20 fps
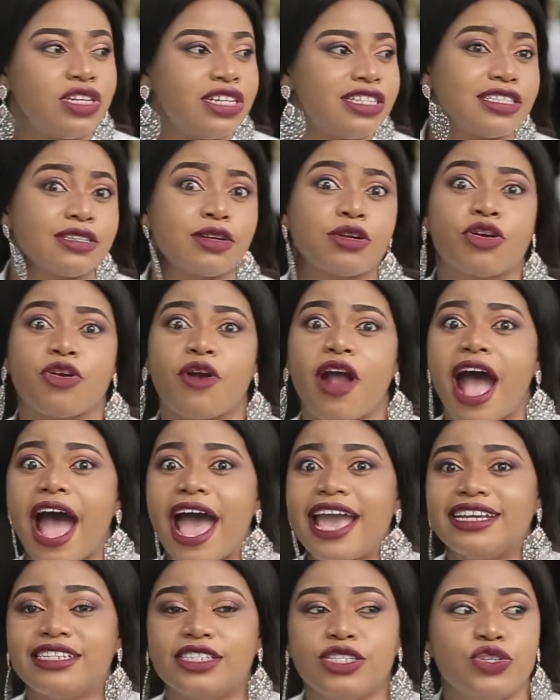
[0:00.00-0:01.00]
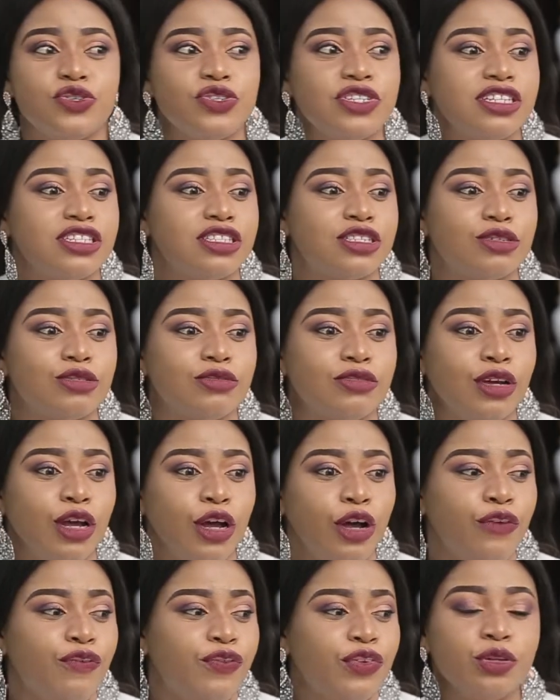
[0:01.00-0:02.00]
need to cry? Do you need to
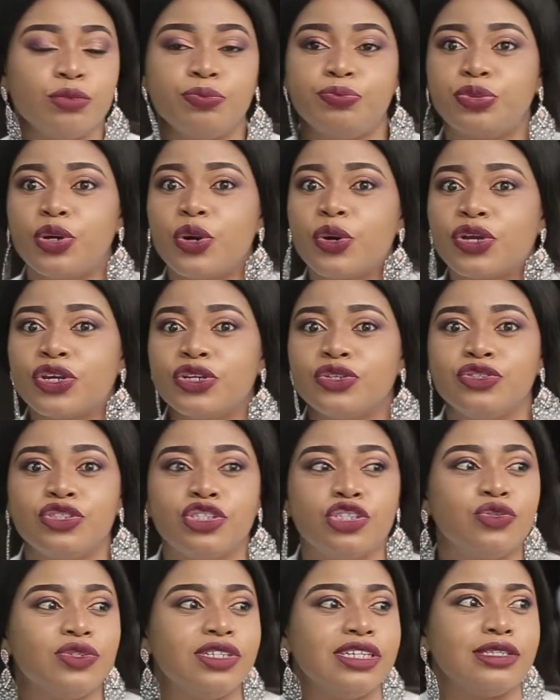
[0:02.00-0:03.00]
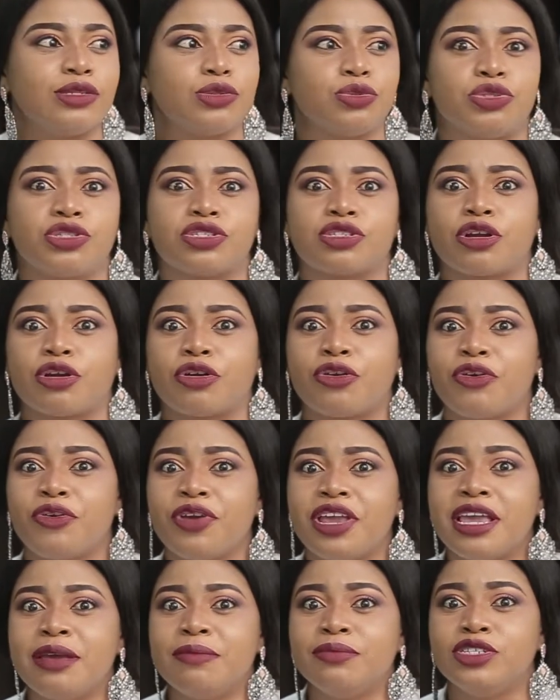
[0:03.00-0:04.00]
feel broken? Do you need to
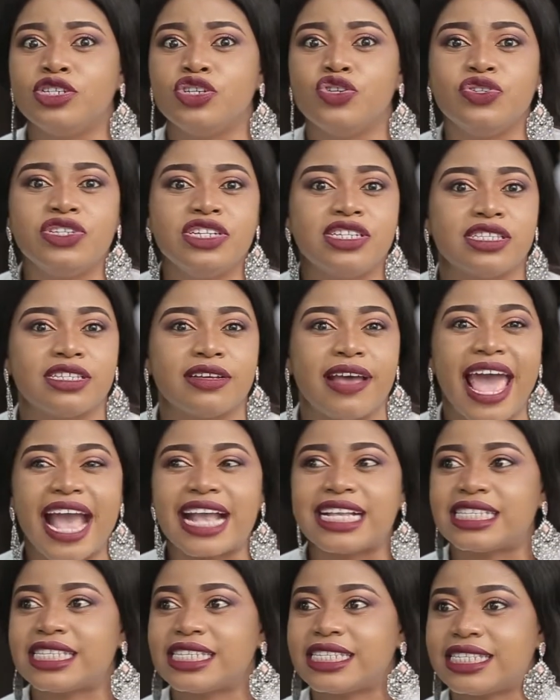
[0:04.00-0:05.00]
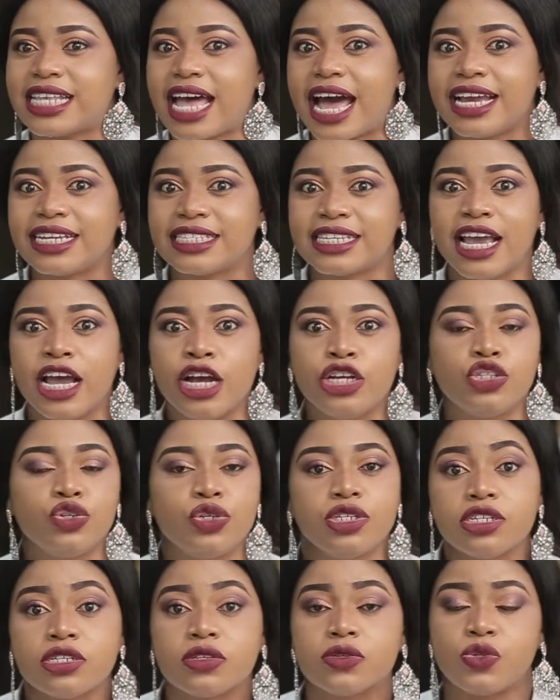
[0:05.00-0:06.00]
scream? Do you need to exercise? Do
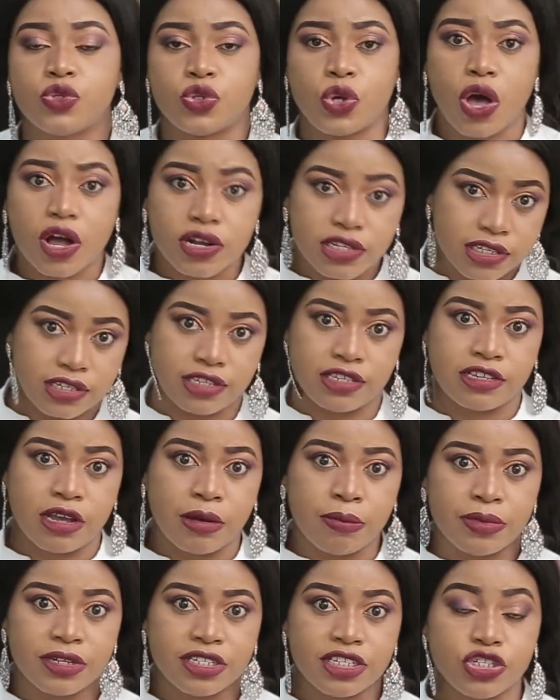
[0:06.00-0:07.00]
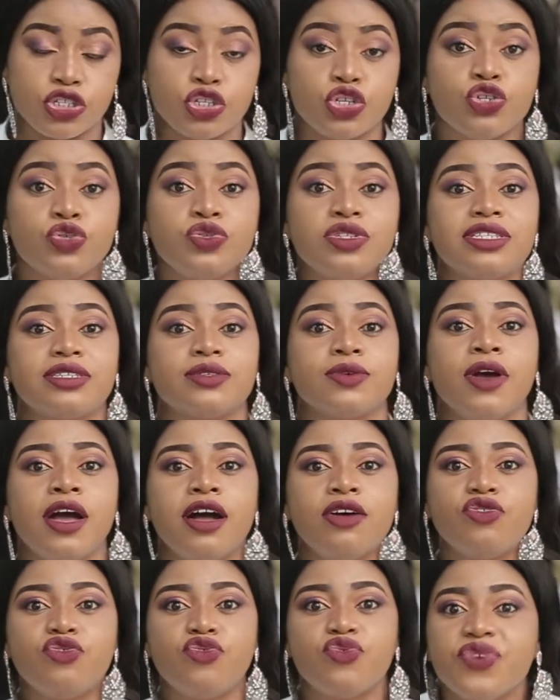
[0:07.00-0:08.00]
you need to talk to somebody? Do you need to
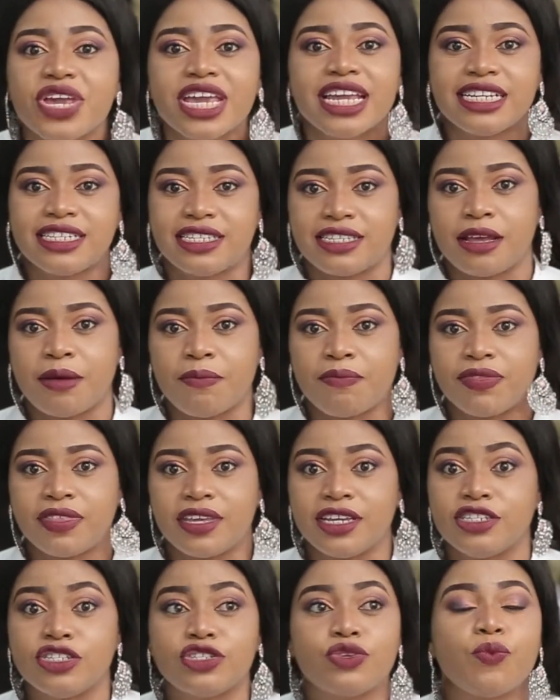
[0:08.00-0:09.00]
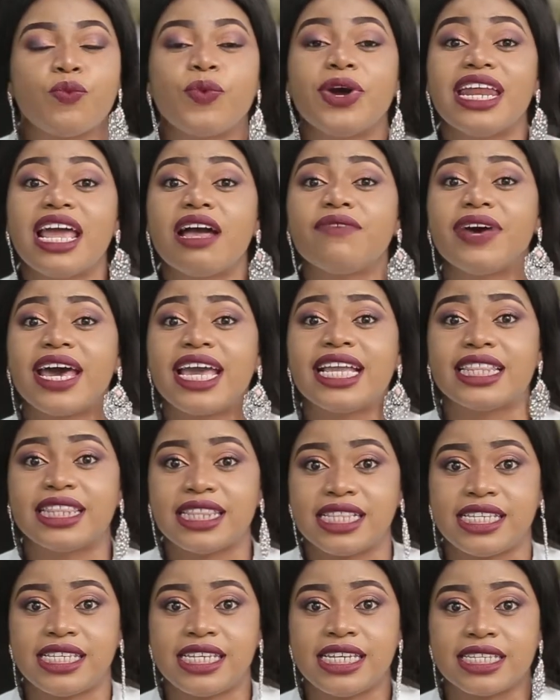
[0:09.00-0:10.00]
read something? Whatever it
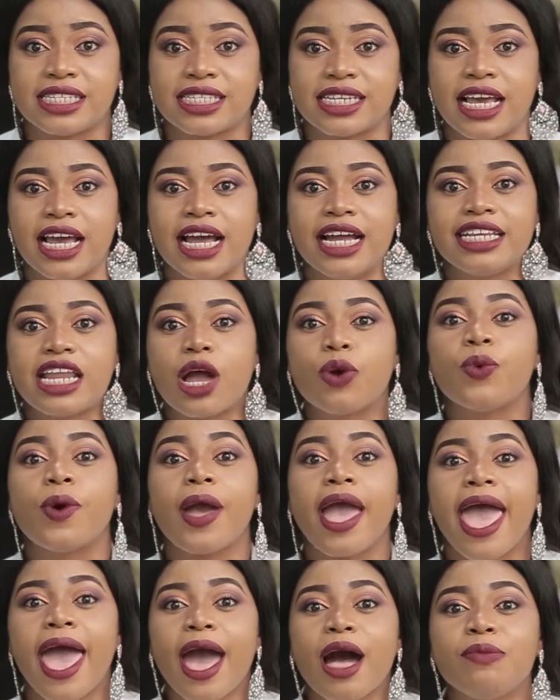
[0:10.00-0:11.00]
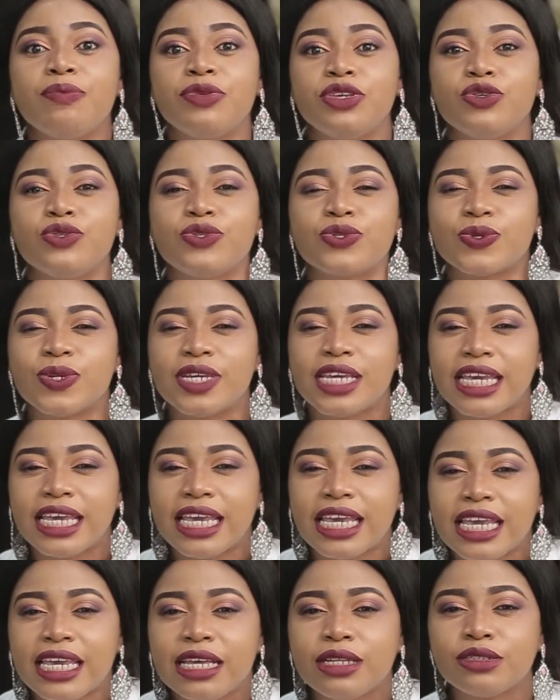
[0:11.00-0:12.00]
is that will help you to
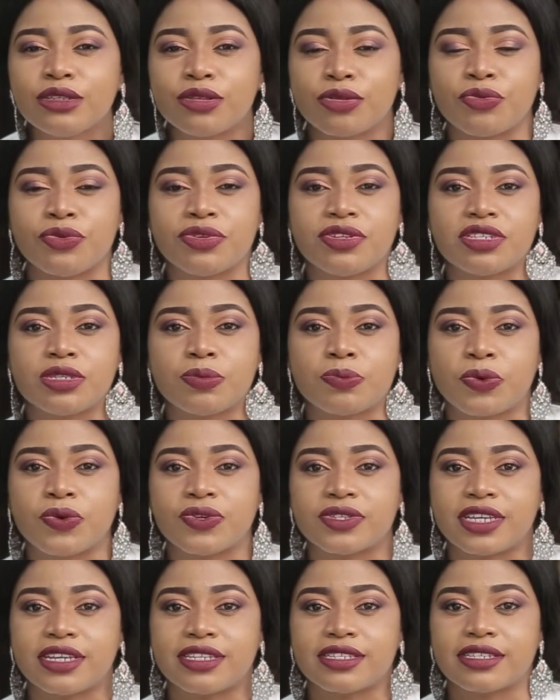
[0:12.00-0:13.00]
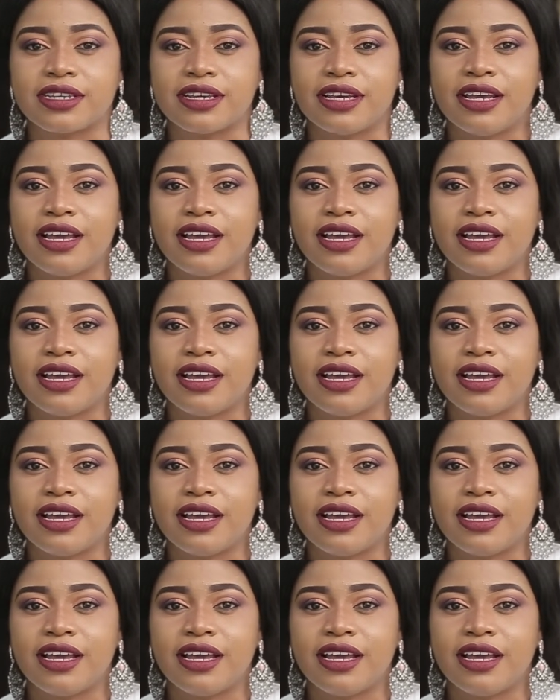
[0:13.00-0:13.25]
heal through this process